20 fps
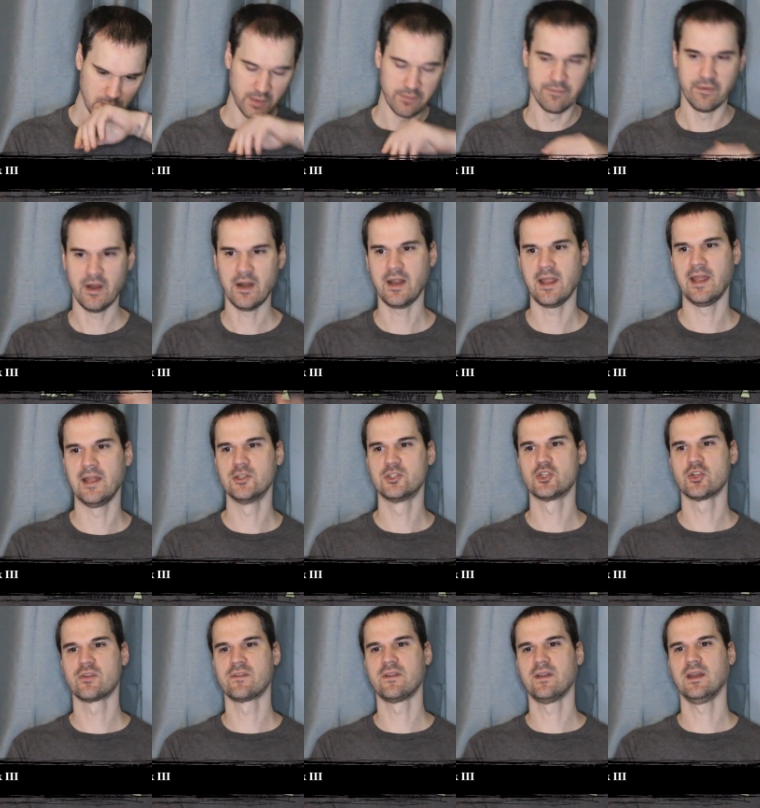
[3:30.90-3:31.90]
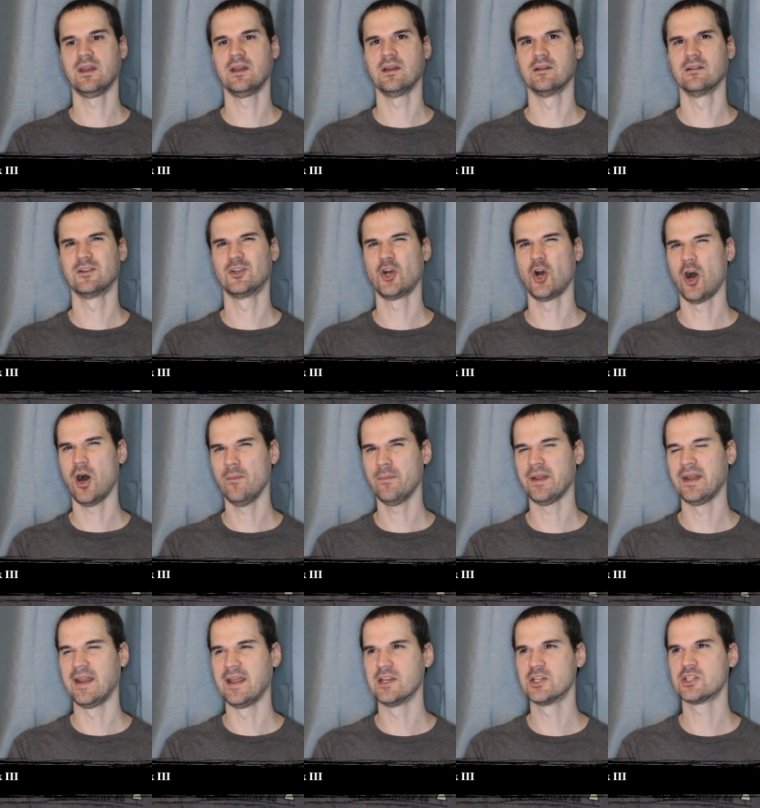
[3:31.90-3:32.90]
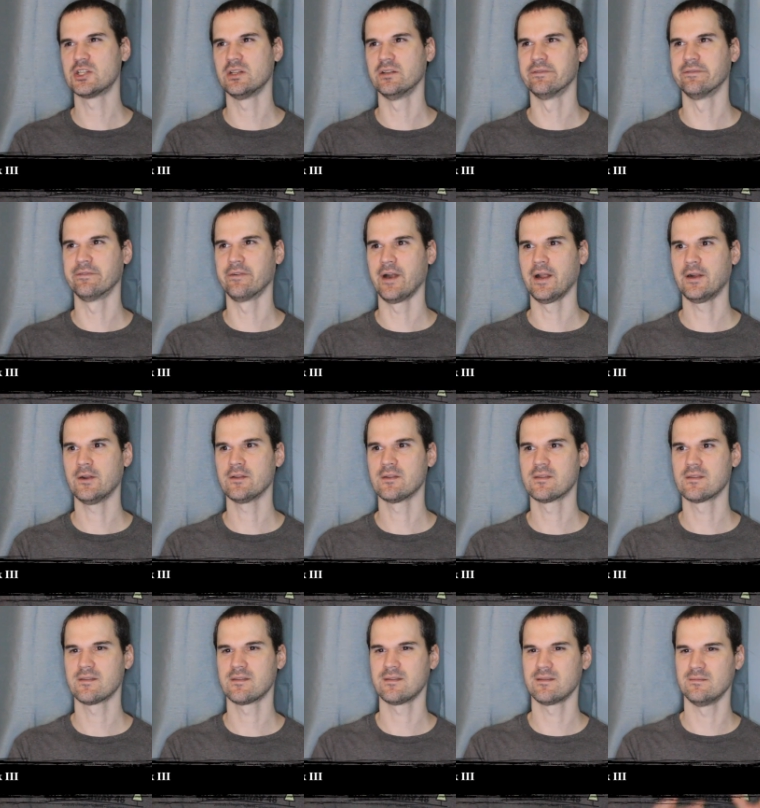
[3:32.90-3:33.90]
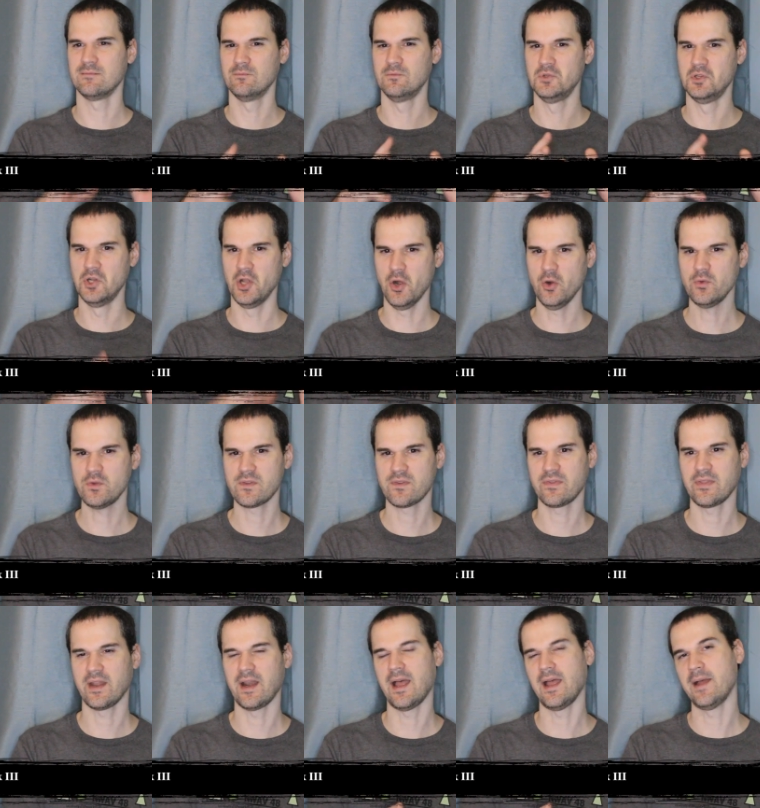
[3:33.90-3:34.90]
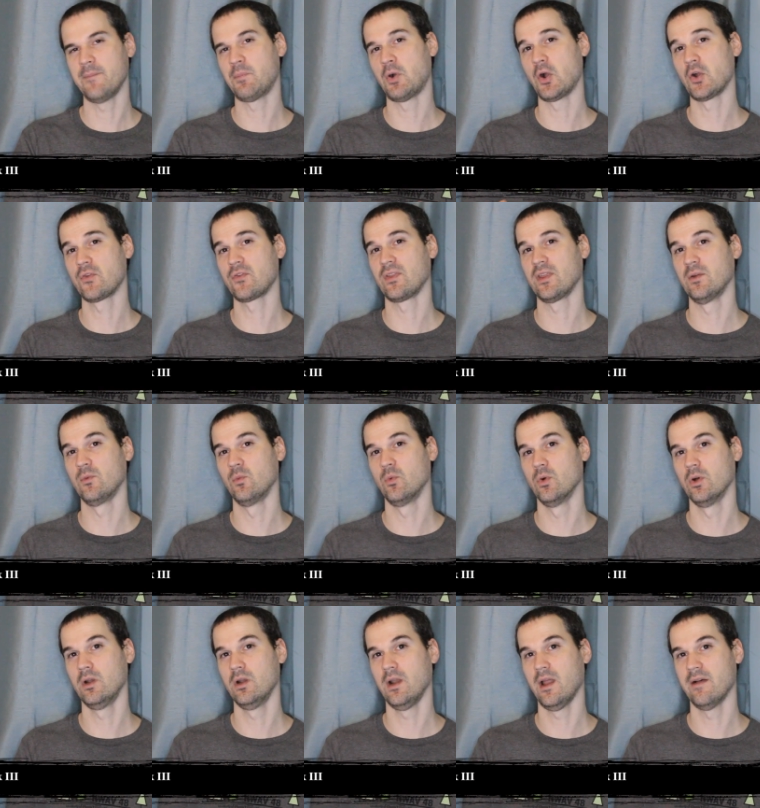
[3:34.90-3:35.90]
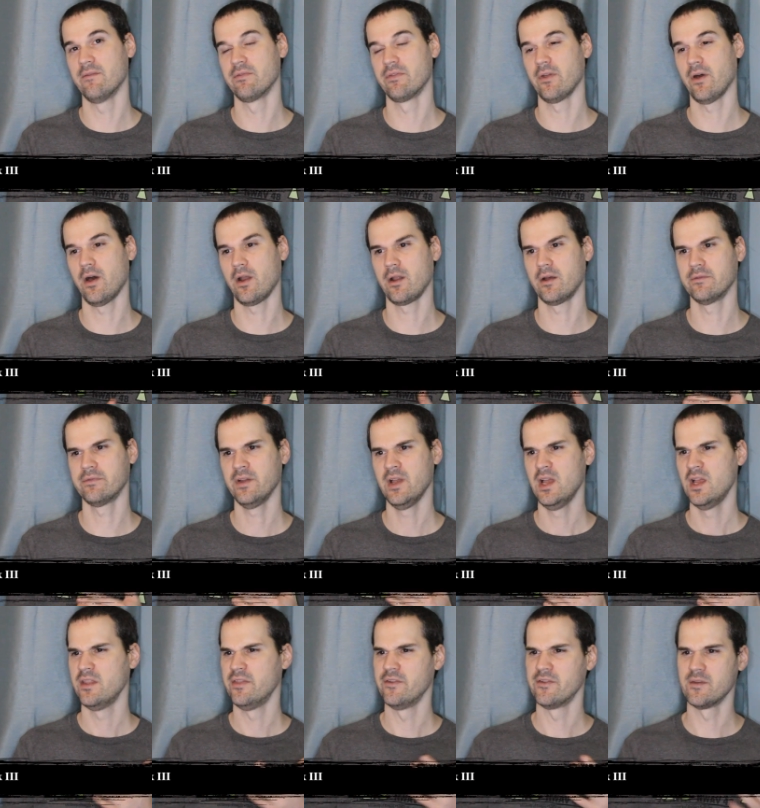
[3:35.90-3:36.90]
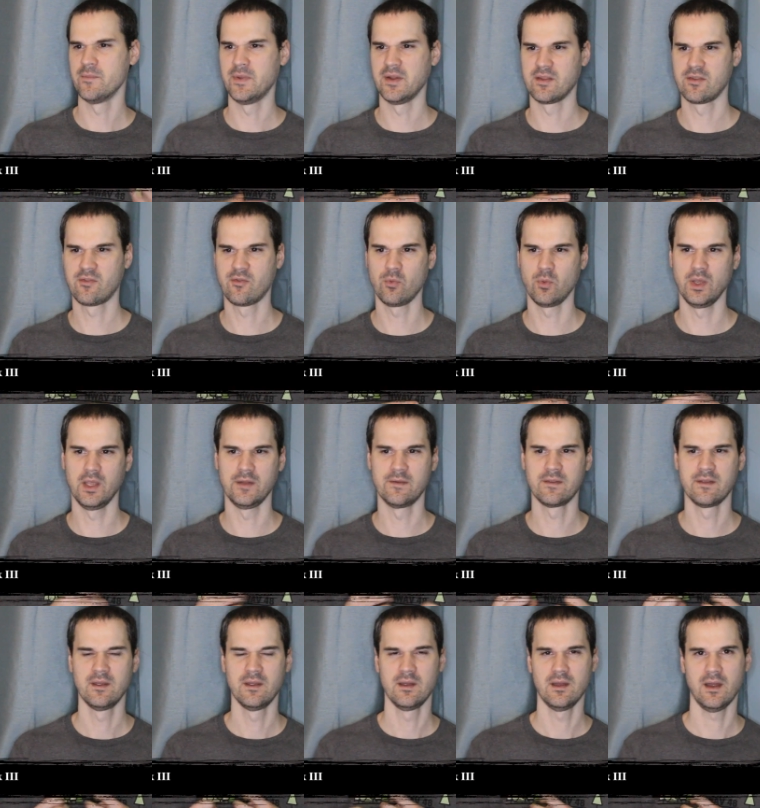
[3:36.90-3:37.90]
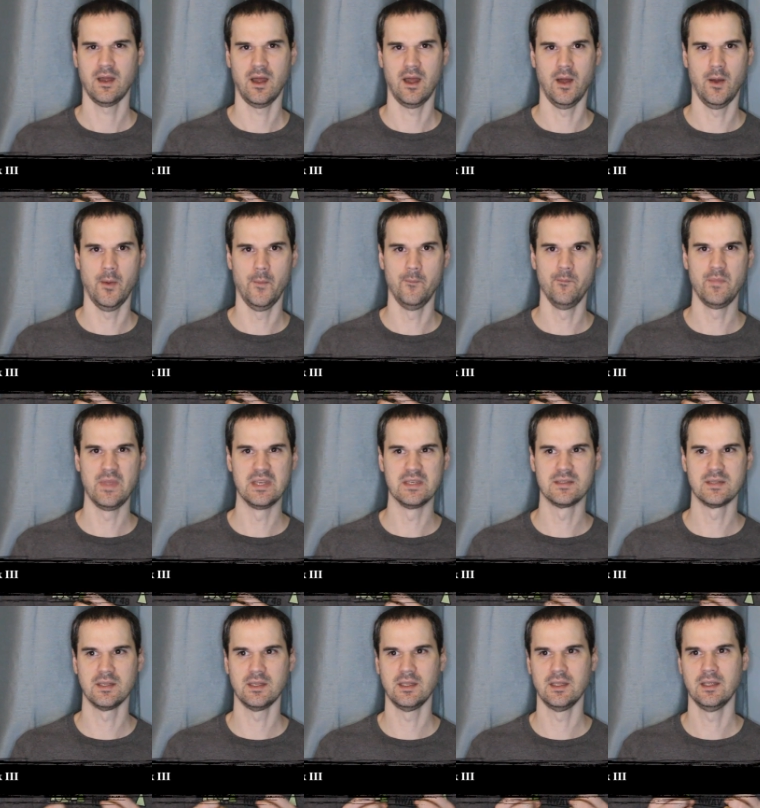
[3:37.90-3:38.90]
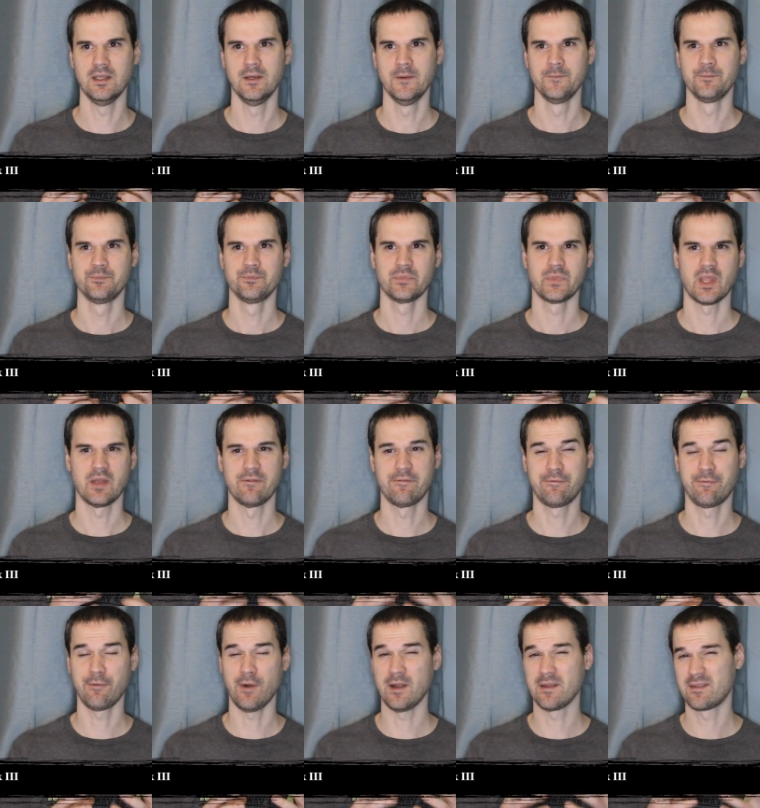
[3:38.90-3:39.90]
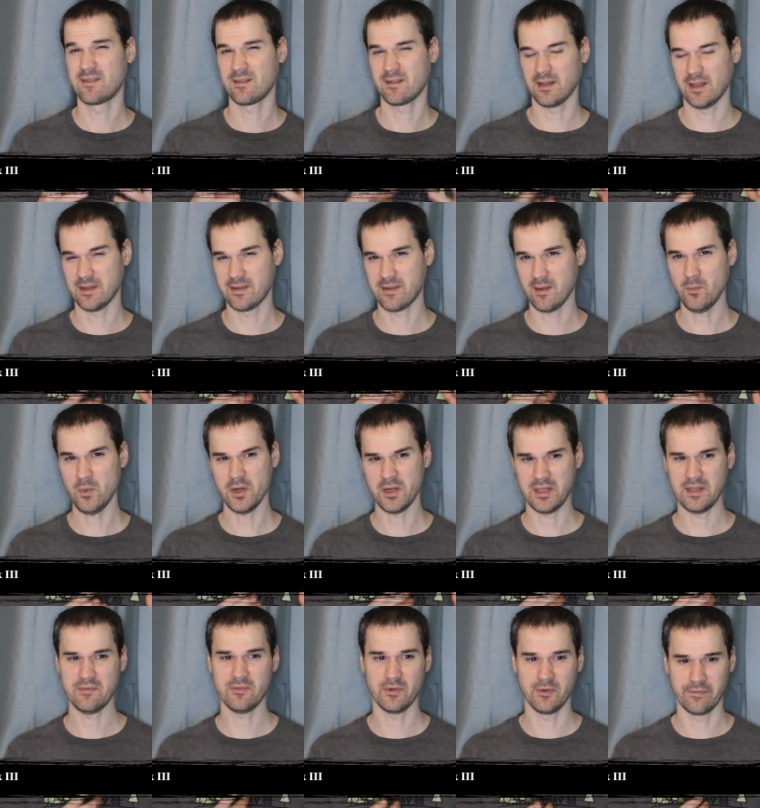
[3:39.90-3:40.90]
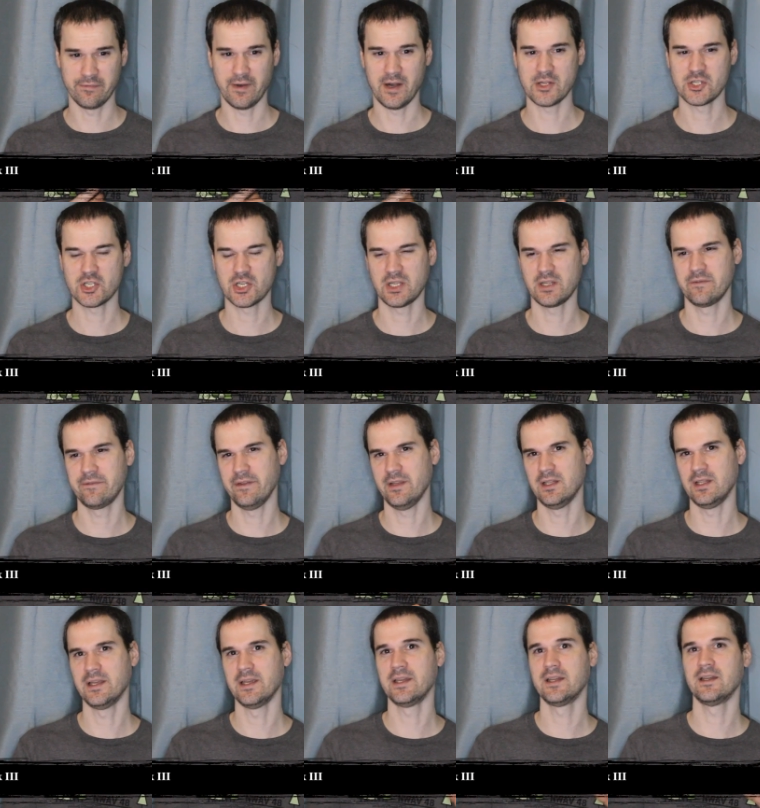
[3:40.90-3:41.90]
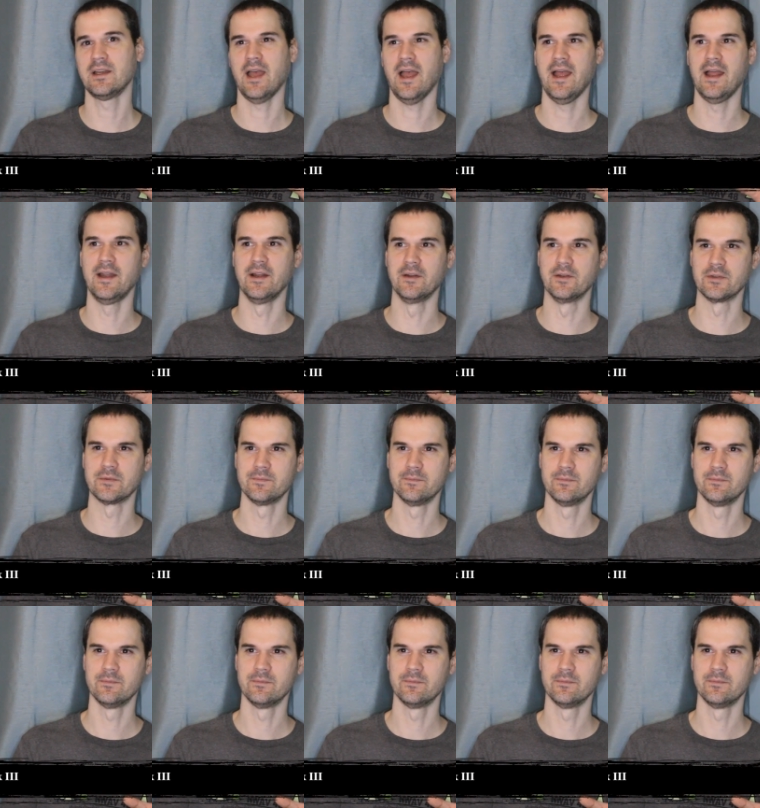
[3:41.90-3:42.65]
Very interesting combination of fragrance notes that I personally wouldn't have thought of. There's a bit of sweet, minty, somewhat even fresh feeling, and